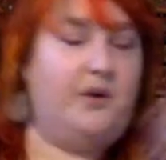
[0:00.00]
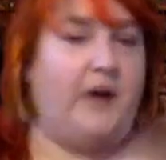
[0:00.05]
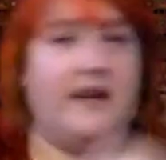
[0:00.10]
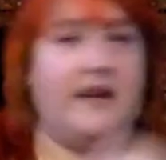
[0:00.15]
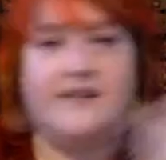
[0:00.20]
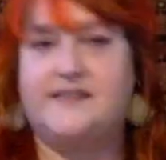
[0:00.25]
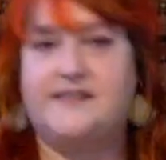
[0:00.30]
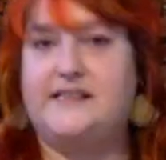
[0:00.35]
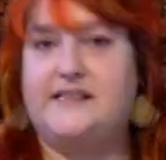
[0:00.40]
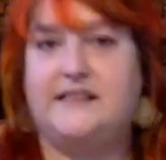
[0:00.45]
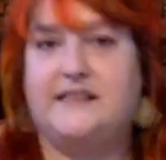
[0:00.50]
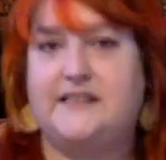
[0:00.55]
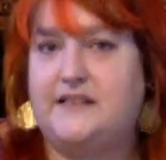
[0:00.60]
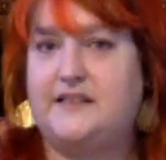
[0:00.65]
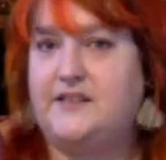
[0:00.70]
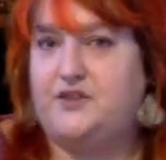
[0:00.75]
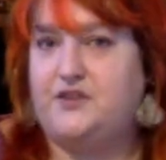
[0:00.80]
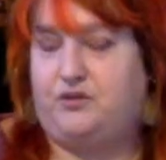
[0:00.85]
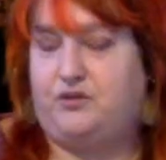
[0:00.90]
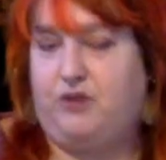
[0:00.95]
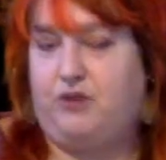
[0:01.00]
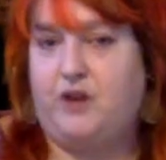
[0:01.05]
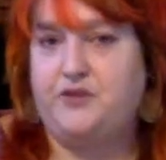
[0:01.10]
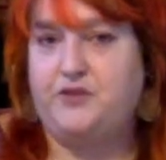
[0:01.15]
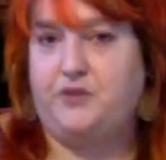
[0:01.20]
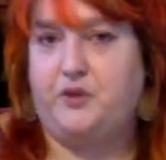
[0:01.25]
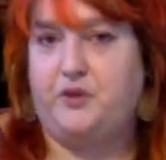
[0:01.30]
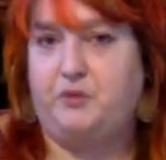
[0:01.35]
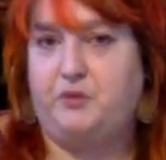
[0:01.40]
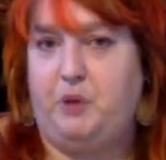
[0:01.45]
of sits at this
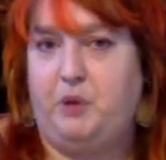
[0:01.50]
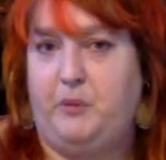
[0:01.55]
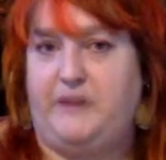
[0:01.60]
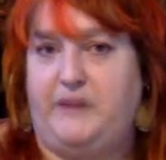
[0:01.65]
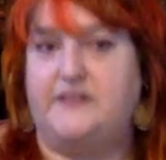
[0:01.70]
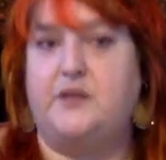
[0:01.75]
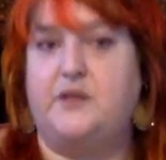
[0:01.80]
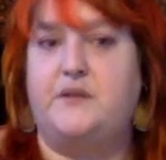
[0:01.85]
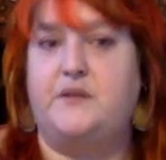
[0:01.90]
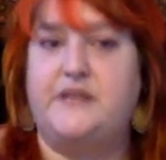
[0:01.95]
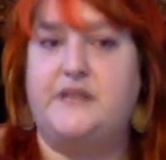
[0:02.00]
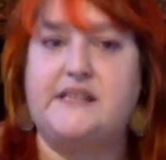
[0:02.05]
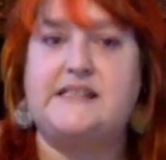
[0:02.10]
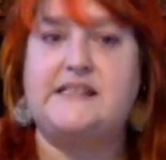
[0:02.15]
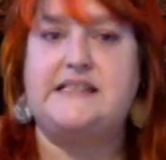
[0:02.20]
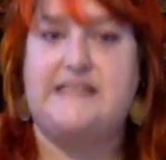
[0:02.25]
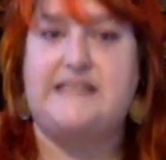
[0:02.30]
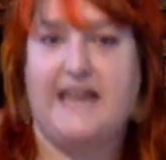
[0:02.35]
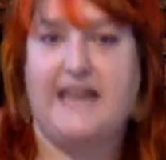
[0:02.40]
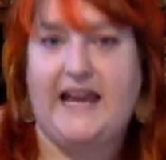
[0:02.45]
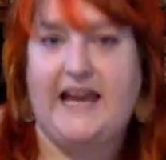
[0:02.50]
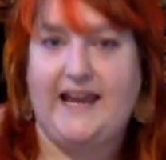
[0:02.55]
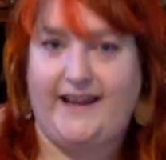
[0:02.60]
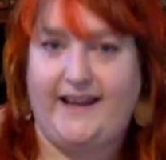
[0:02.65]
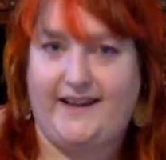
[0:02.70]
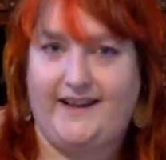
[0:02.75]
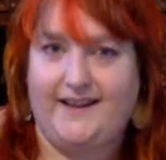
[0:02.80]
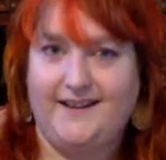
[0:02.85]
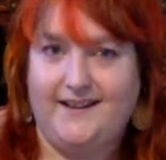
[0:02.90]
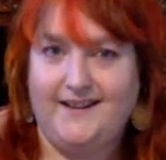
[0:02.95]
crossroad moment. So this
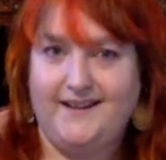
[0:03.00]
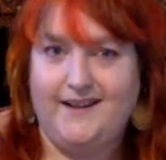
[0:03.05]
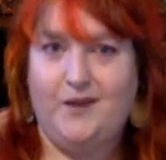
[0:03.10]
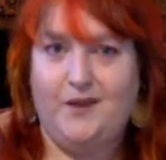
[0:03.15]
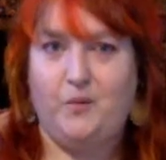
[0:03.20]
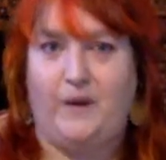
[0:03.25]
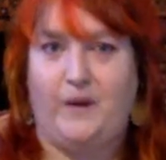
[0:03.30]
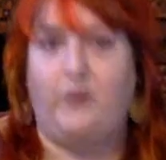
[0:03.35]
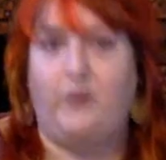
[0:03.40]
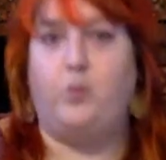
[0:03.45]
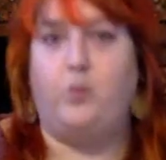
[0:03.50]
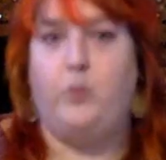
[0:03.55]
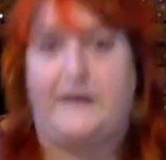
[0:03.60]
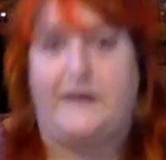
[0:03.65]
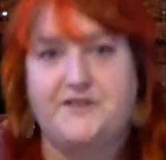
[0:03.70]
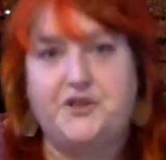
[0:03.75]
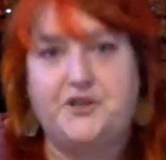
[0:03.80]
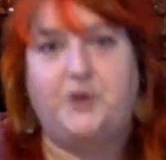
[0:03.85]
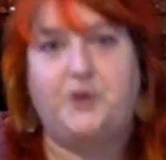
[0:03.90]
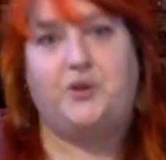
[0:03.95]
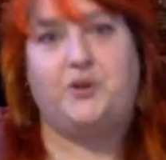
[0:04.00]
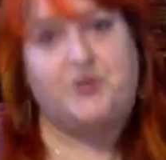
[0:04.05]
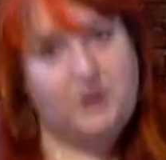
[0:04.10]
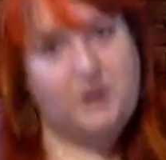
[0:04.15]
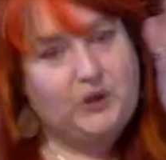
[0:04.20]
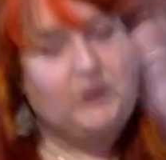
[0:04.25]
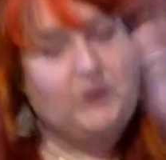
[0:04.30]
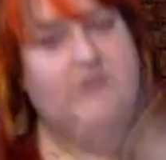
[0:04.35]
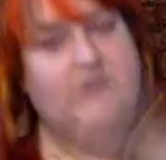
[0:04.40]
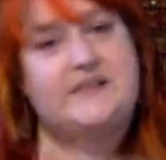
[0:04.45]
day where winter
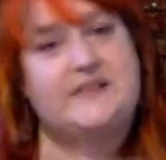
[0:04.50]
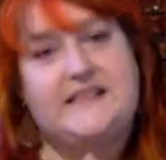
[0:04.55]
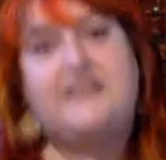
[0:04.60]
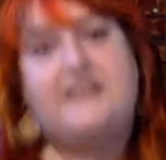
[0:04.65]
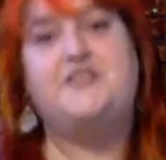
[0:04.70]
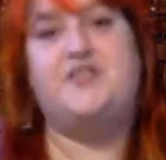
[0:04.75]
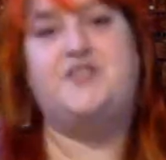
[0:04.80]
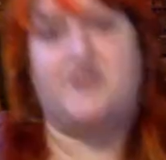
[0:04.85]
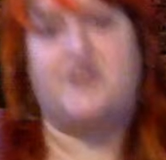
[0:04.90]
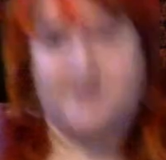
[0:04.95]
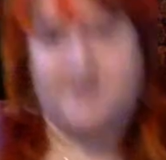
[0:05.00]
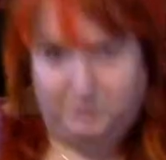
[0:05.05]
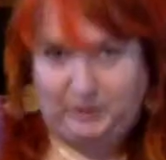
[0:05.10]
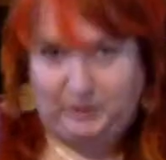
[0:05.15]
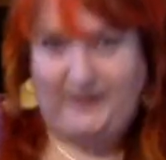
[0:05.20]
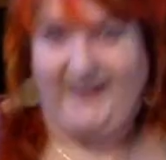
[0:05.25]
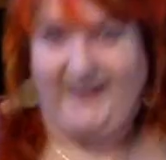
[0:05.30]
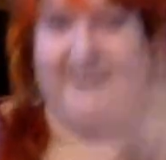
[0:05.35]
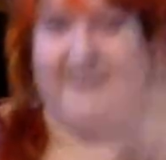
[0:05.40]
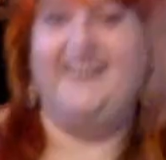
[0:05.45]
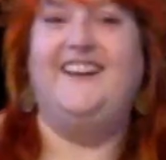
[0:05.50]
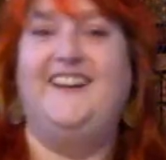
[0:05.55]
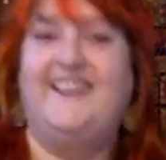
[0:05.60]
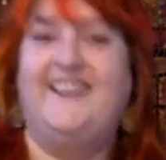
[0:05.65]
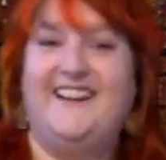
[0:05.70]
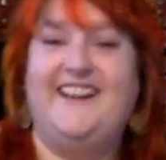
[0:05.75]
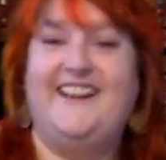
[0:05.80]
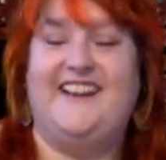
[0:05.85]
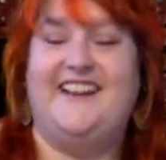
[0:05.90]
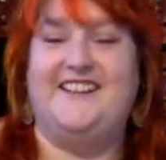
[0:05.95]
turns into spring
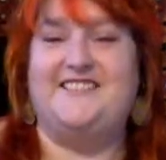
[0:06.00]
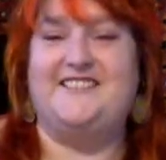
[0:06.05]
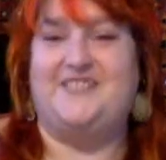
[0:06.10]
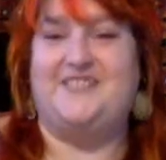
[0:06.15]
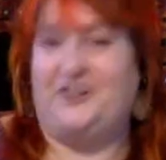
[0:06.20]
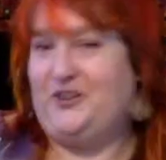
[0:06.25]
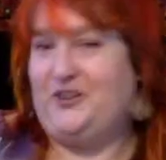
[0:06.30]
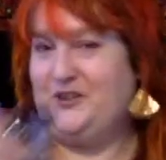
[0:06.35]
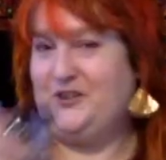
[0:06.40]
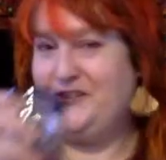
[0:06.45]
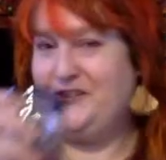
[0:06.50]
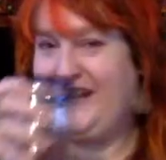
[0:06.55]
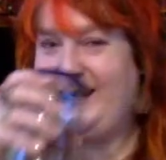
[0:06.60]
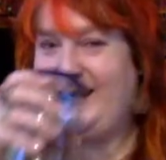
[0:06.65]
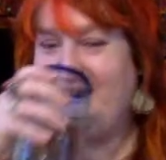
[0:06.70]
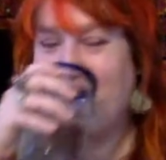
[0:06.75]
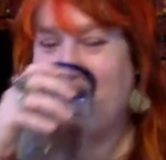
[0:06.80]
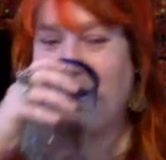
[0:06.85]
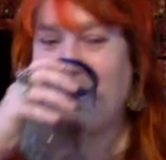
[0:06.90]
is her day.